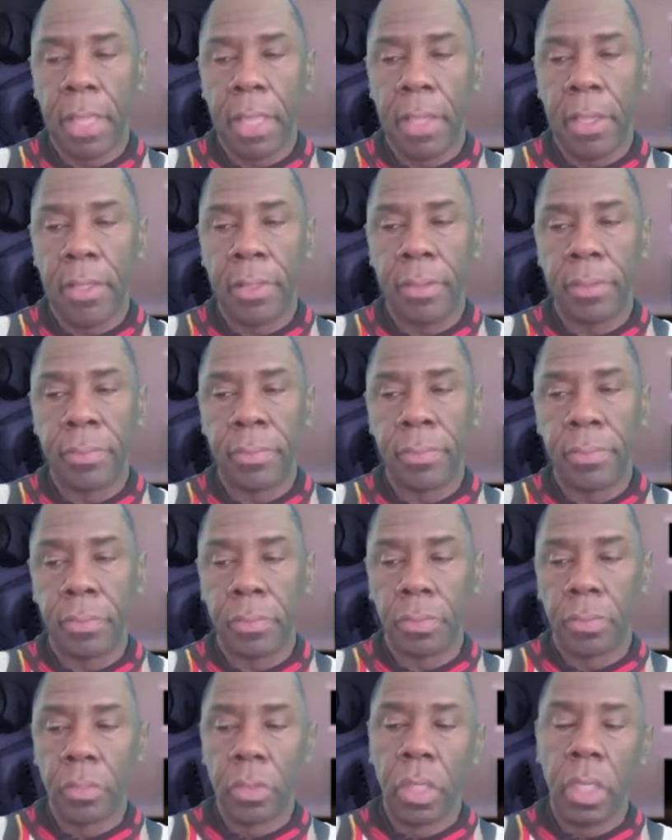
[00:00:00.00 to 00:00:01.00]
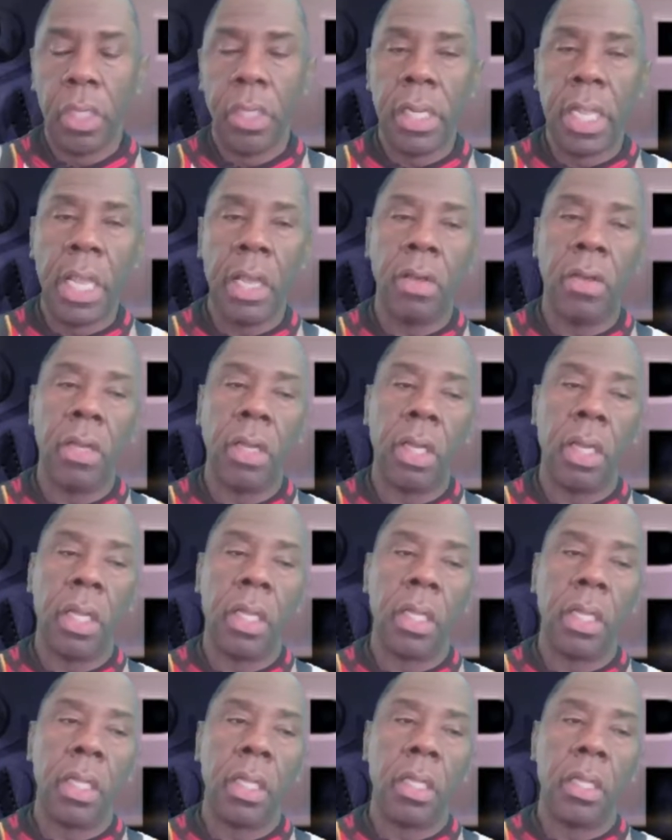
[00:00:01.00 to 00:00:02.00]
Now
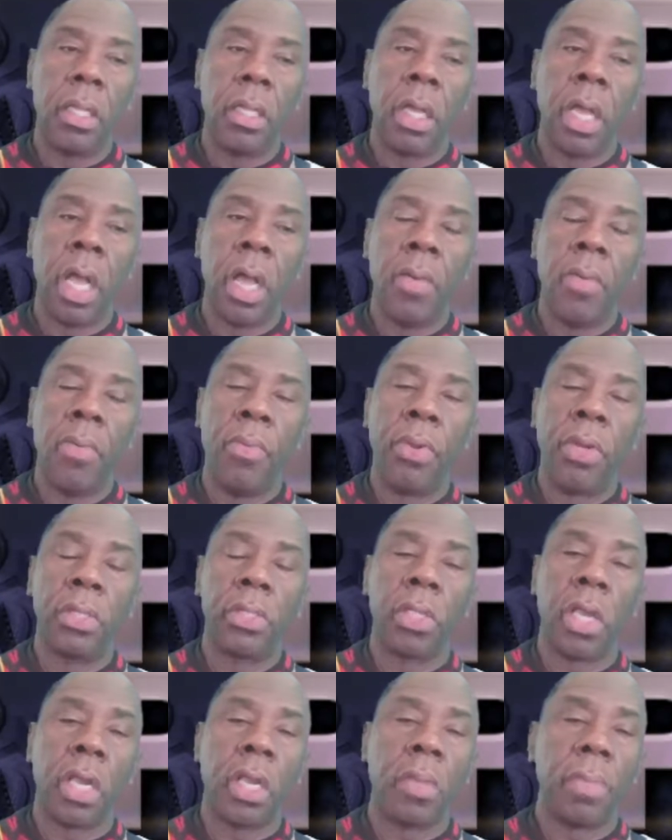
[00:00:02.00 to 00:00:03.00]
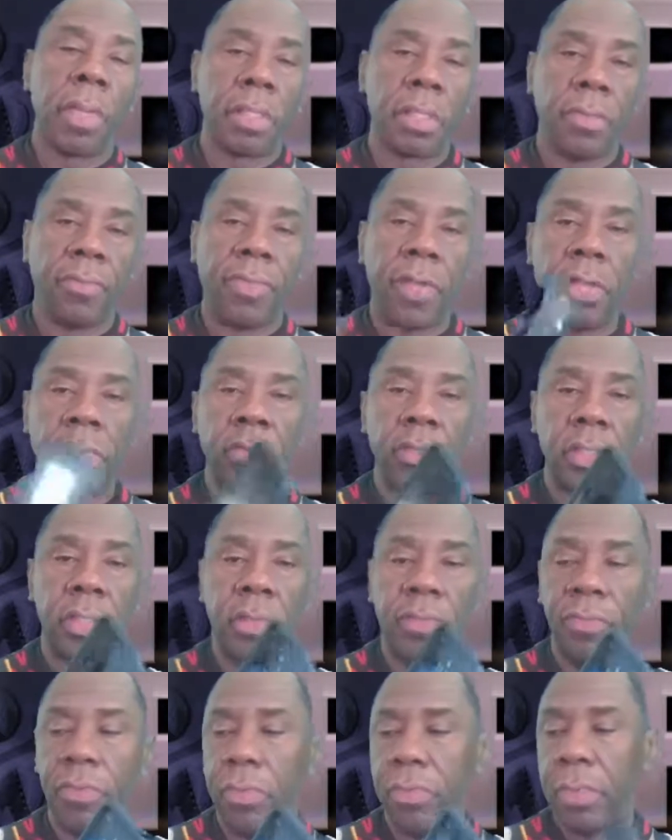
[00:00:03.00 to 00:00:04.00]
we're gonna talk about the phones
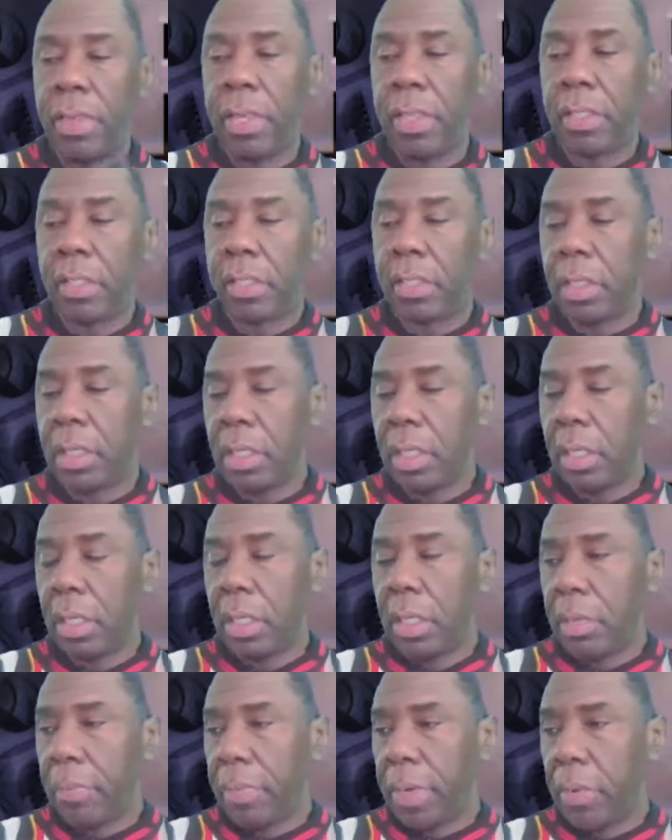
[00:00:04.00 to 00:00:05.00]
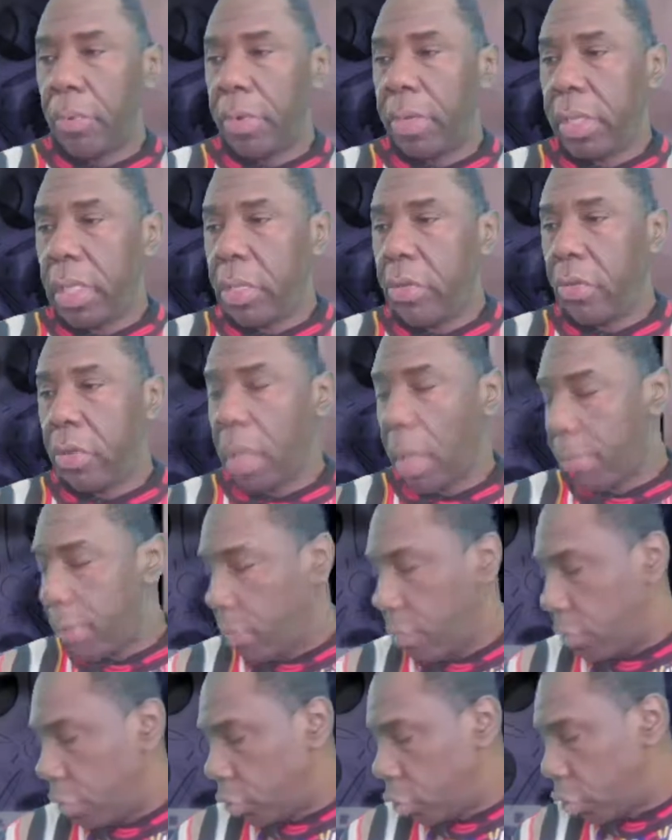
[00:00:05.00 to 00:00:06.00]
in a few minutes, but I want to give you a
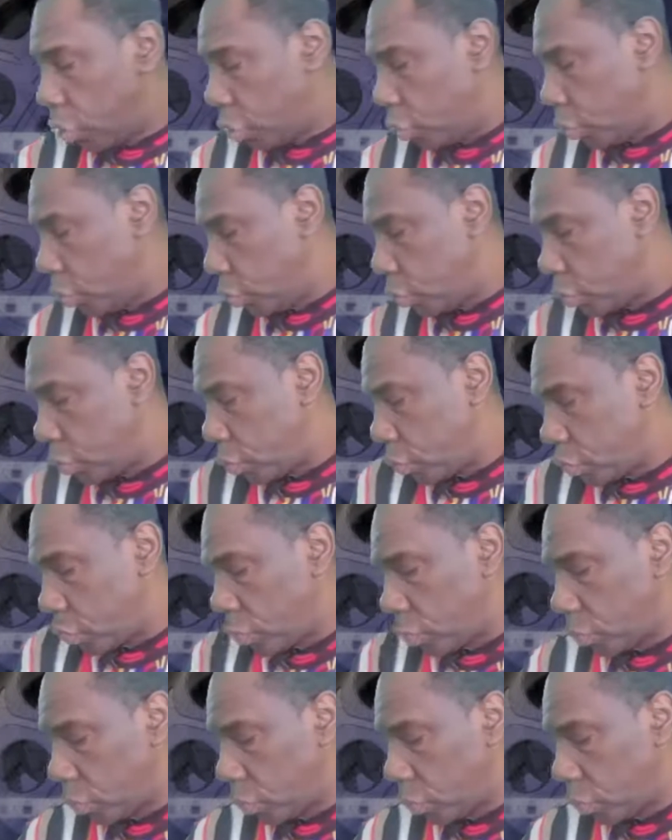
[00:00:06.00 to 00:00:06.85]
couple more tools.